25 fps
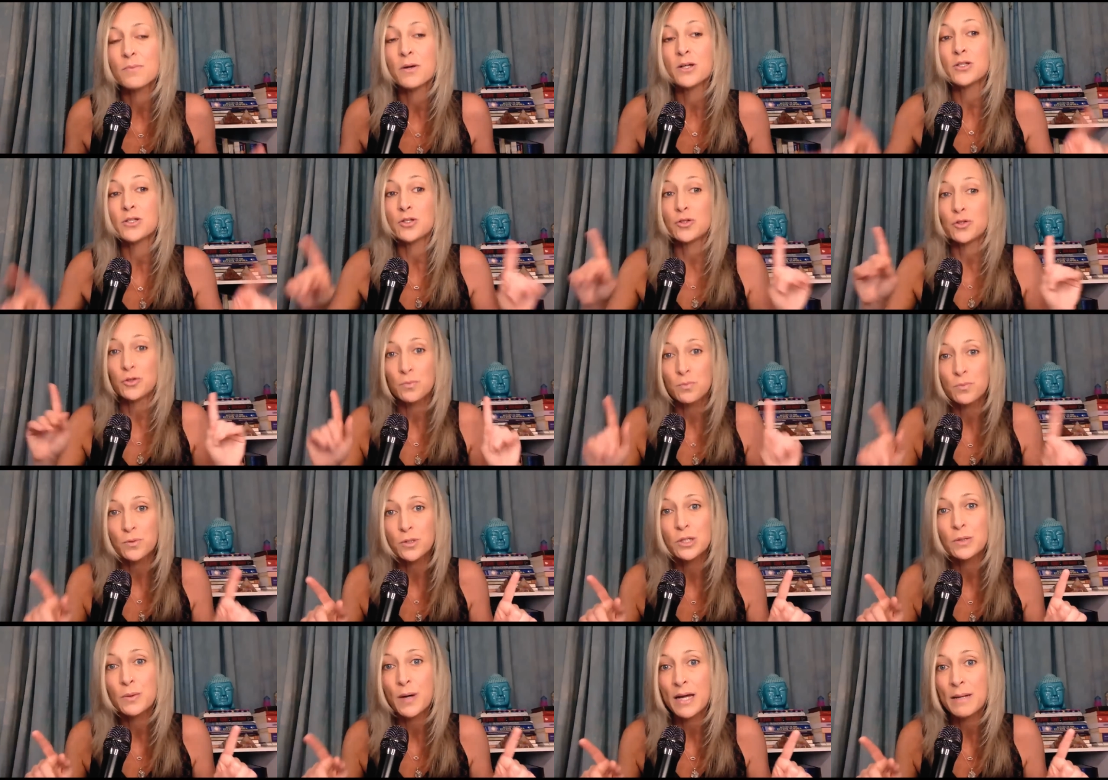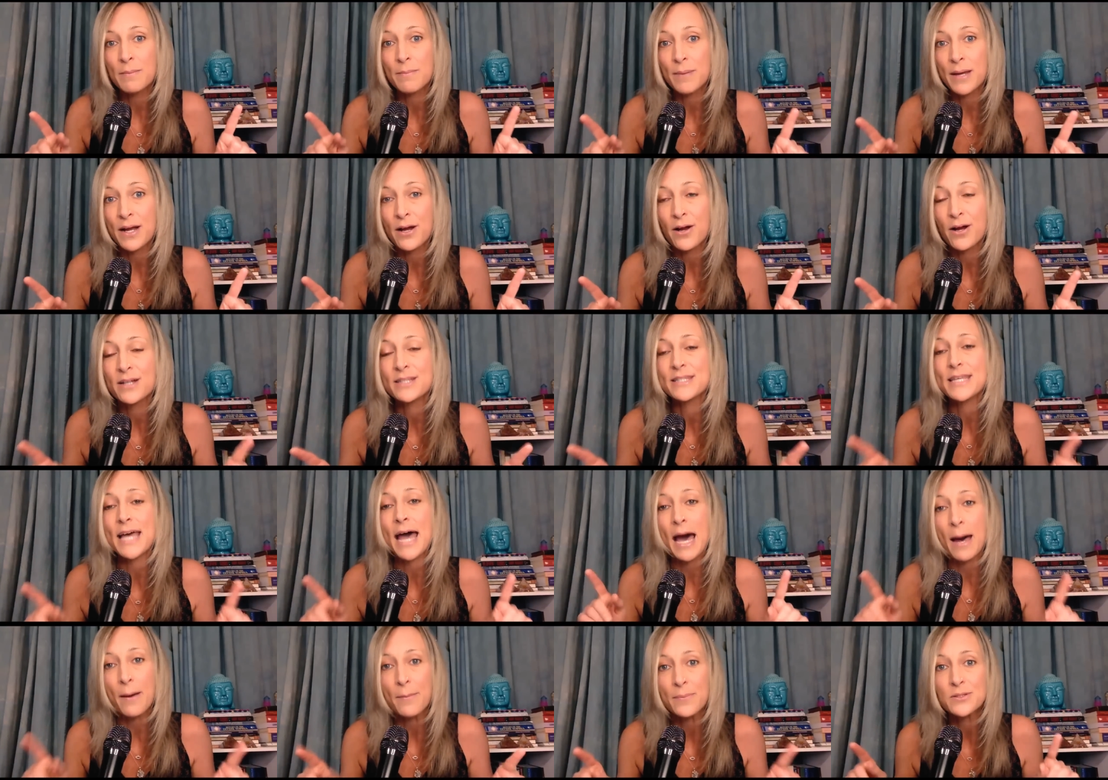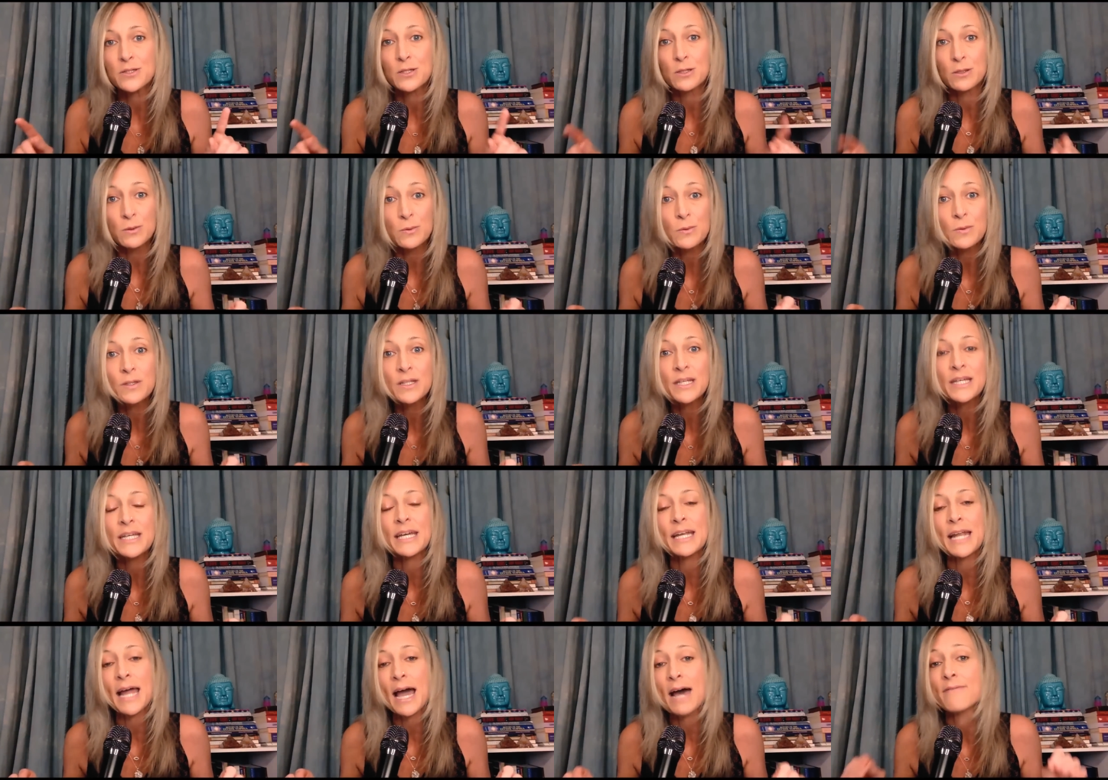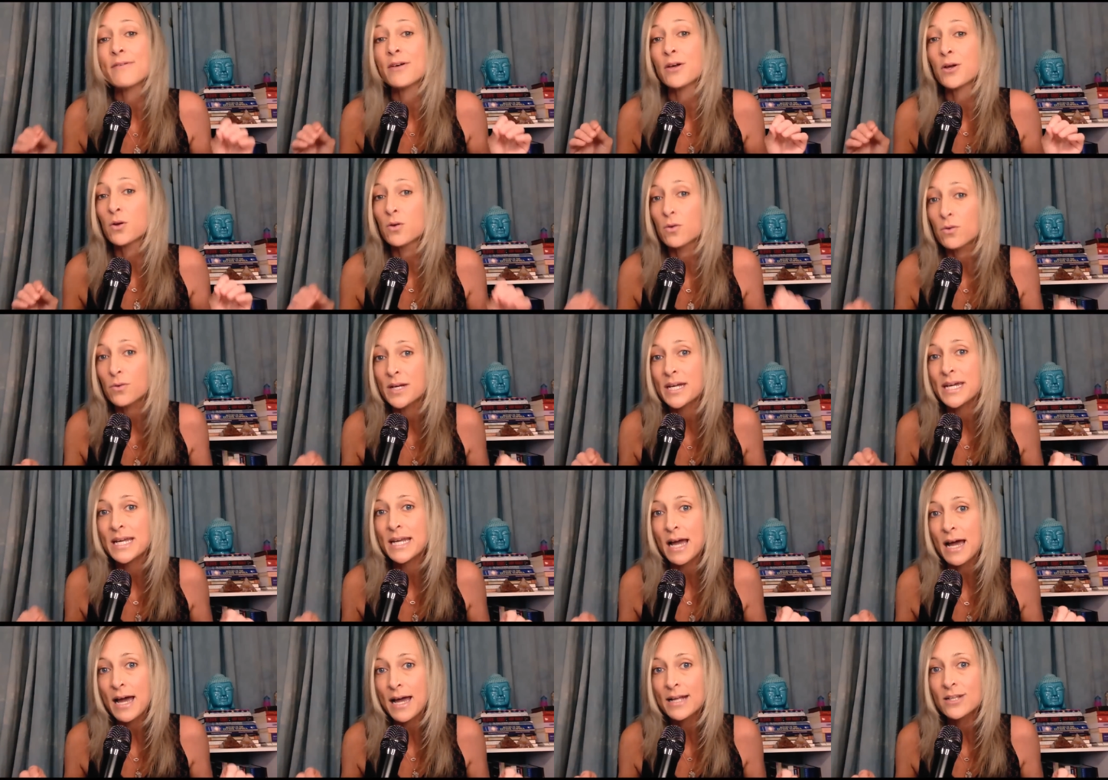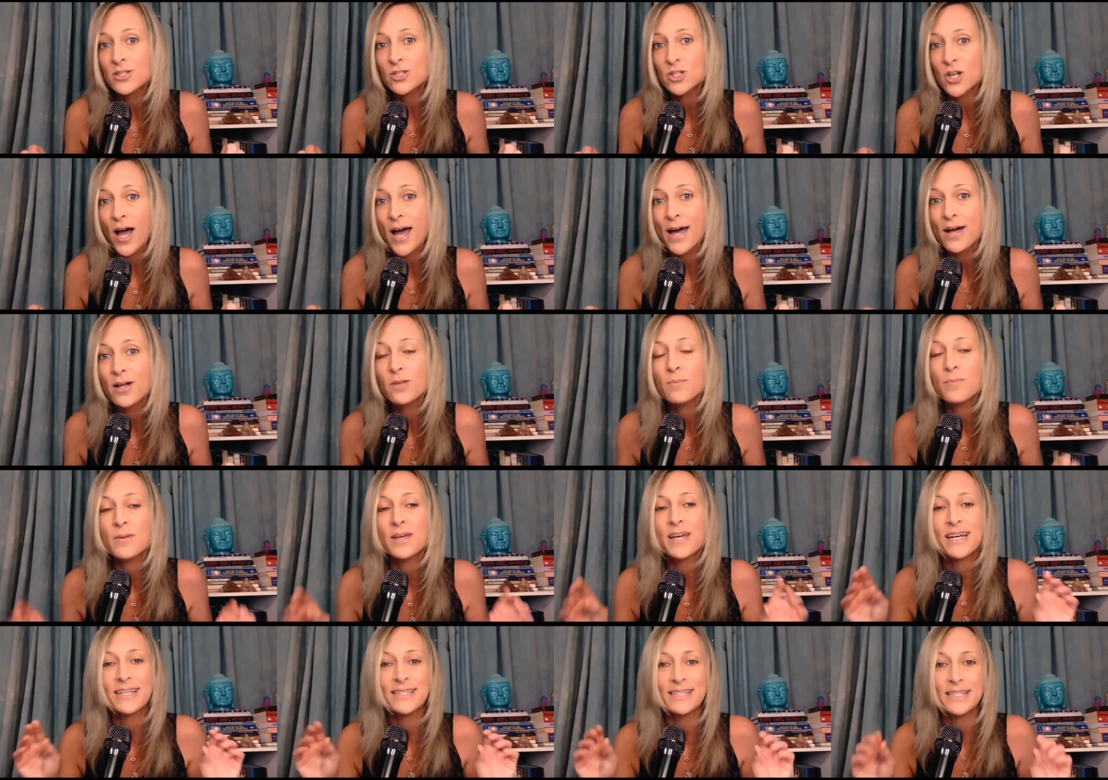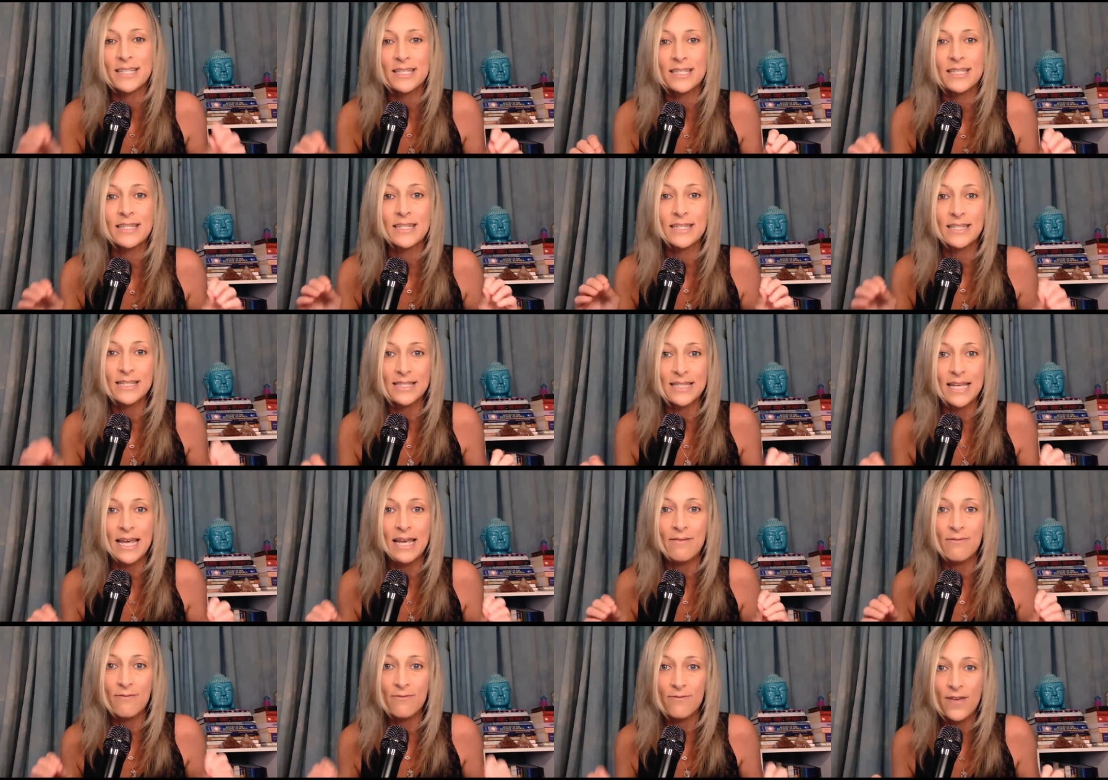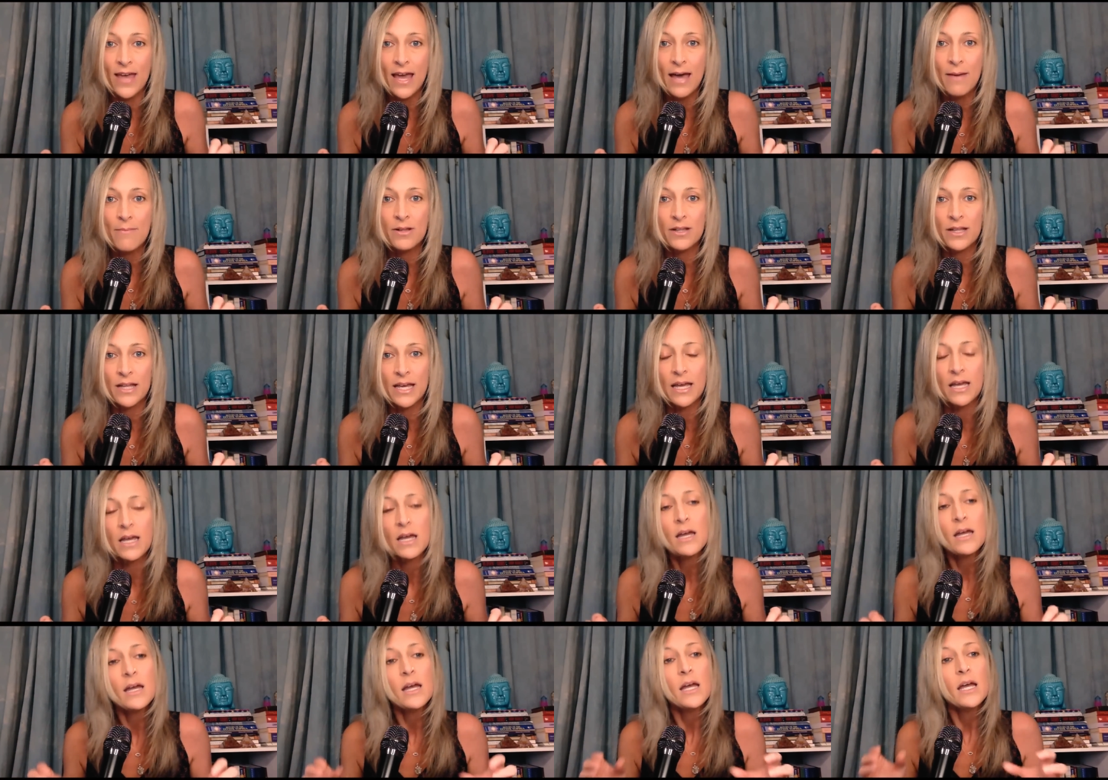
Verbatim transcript: but two blue eyed parents absolutely can have a green eyed child because it's in the same family.